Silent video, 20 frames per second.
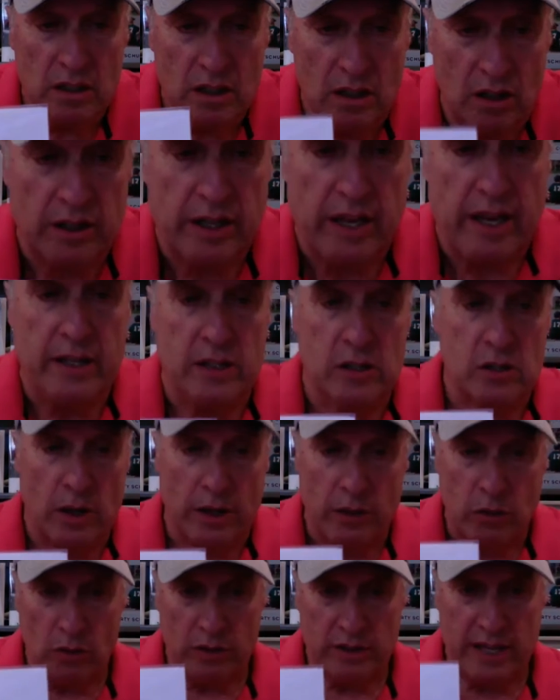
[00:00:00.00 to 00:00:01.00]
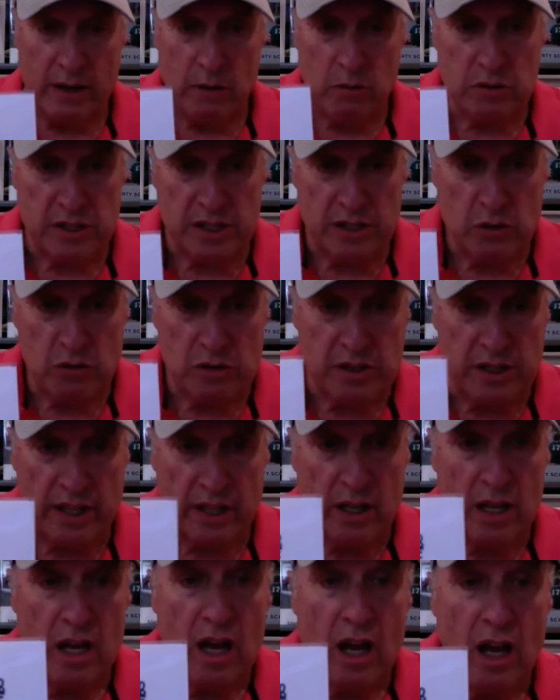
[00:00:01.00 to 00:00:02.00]
Okay, so I thought that was
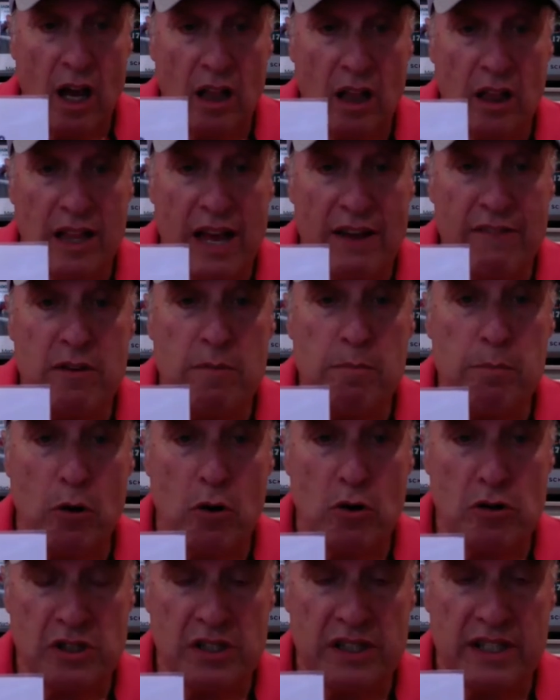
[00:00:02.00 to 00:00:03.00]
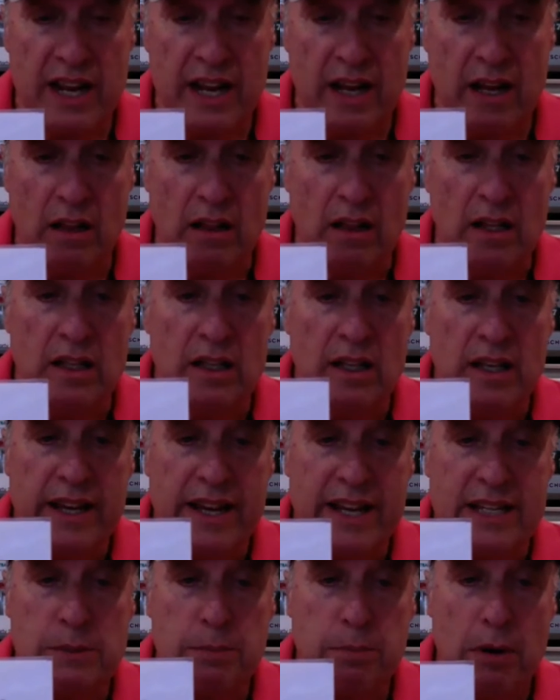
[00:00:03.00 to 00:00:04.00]
interesting. 11 personnel.
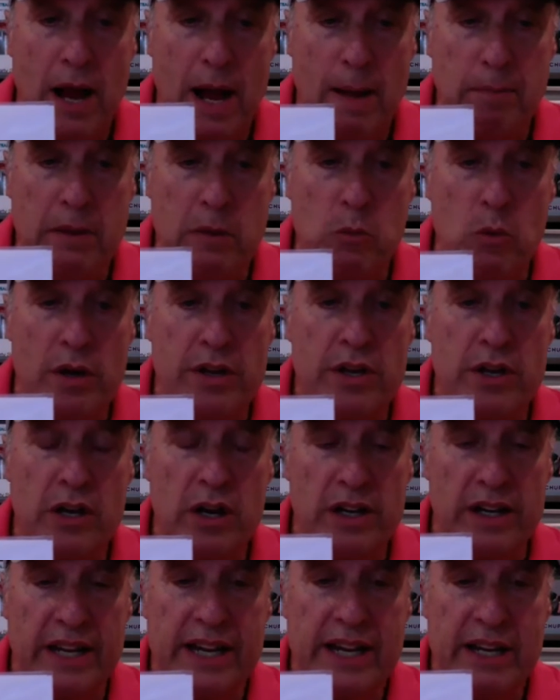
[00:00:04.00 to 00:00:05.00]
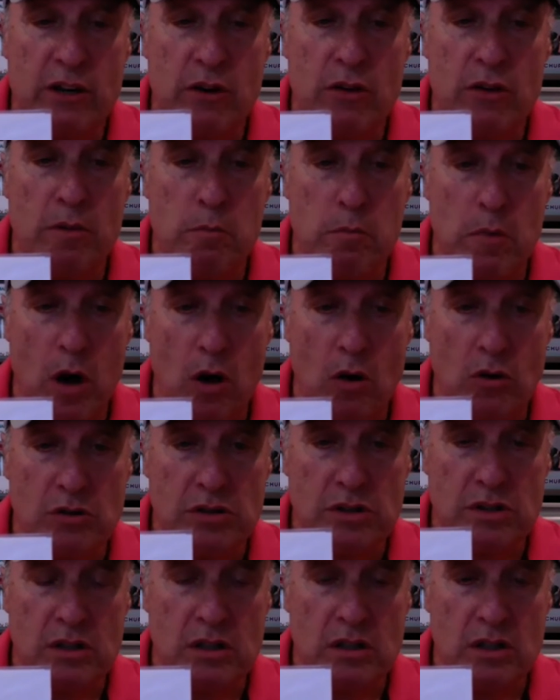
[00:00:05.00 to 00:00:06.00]
It's probably what you're going to hear the
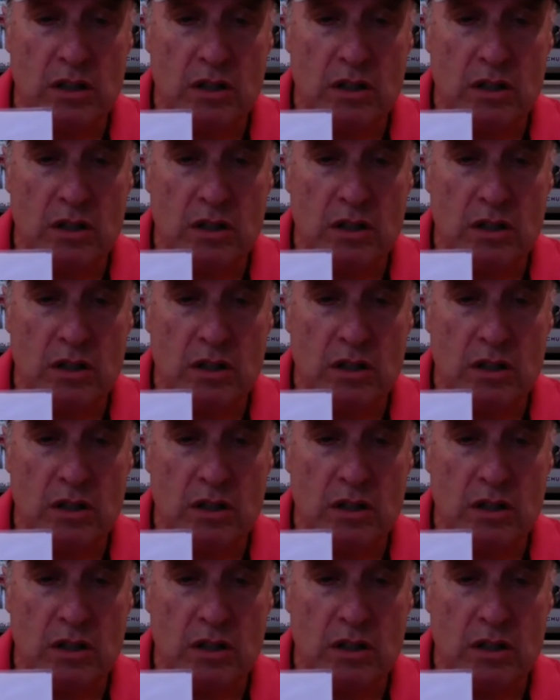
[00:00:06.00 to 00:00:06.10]
most